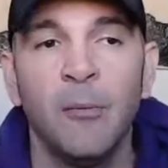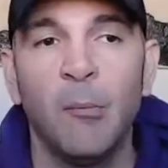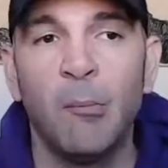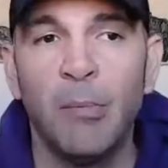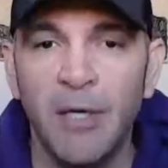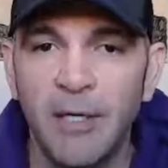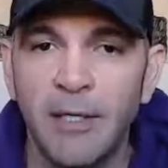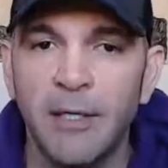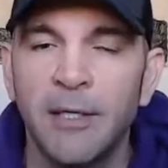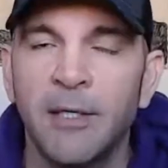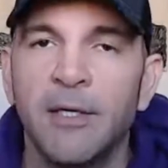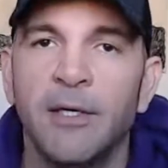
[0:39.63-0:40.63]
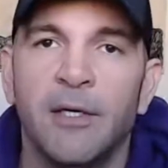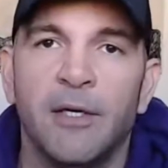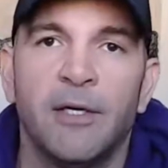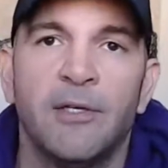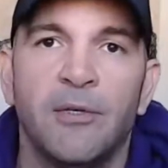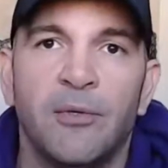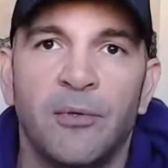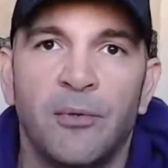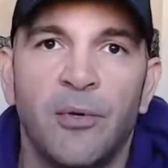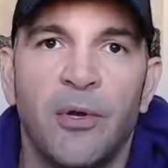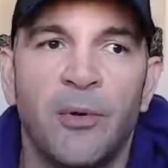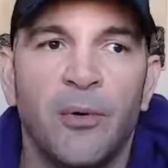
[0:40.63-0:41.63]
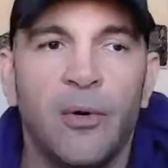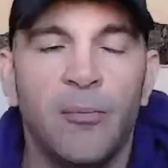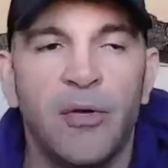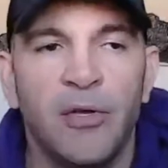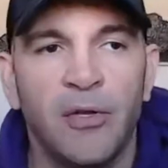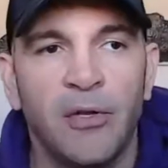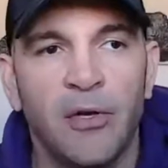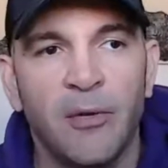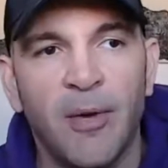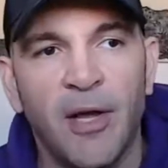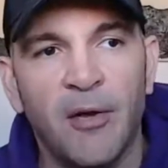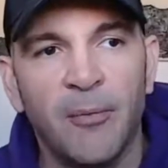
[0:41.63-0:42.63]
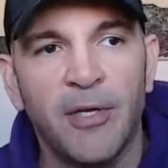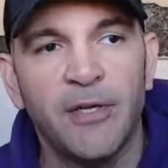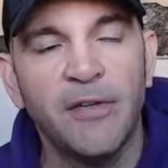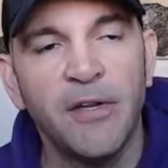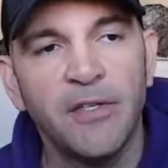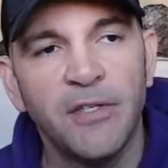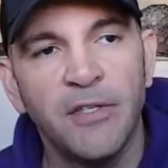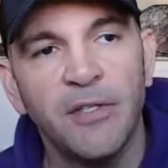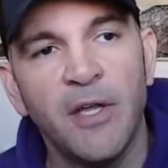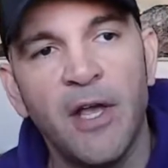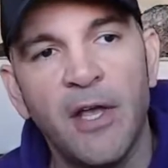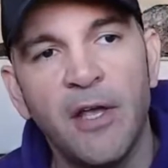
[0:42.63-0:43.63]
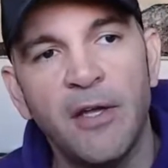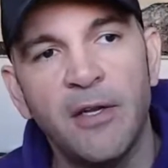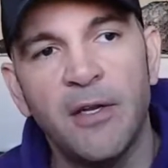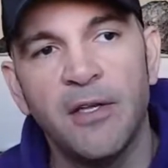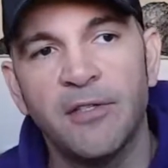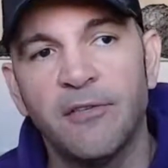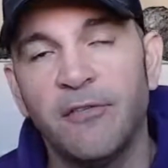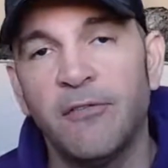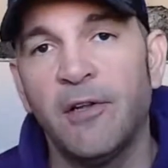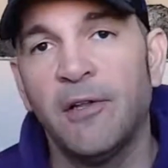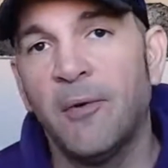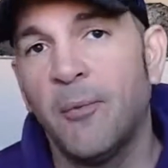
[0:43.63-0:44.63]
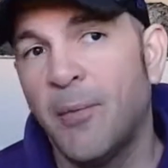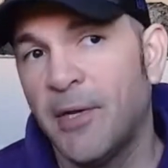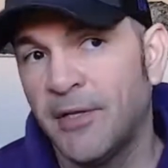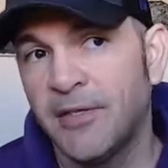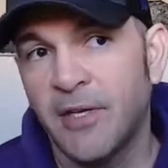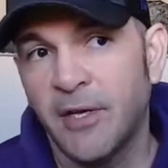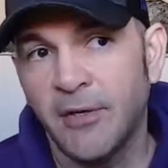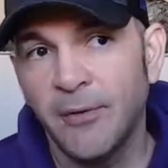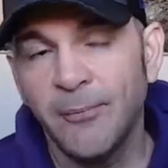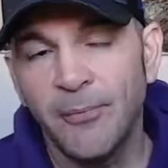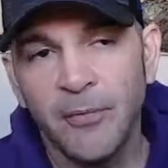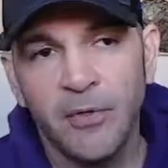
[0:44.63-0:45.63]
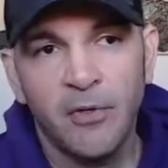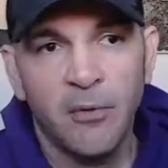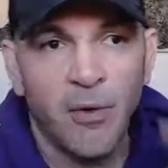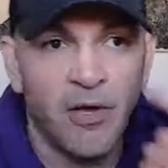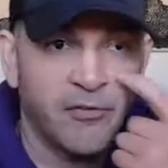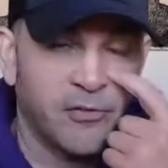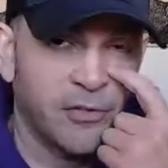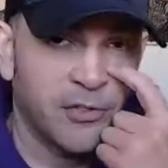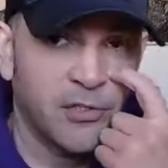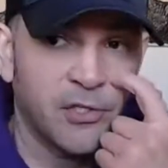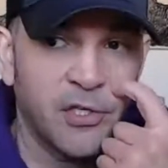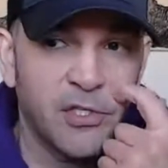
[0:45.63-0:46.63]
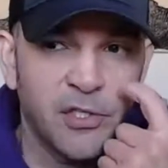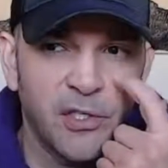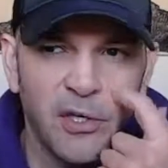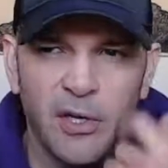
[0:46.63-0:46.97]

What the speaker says: but I do know a bit about meditation, and as a fellow meditator in the mindfulness tradition,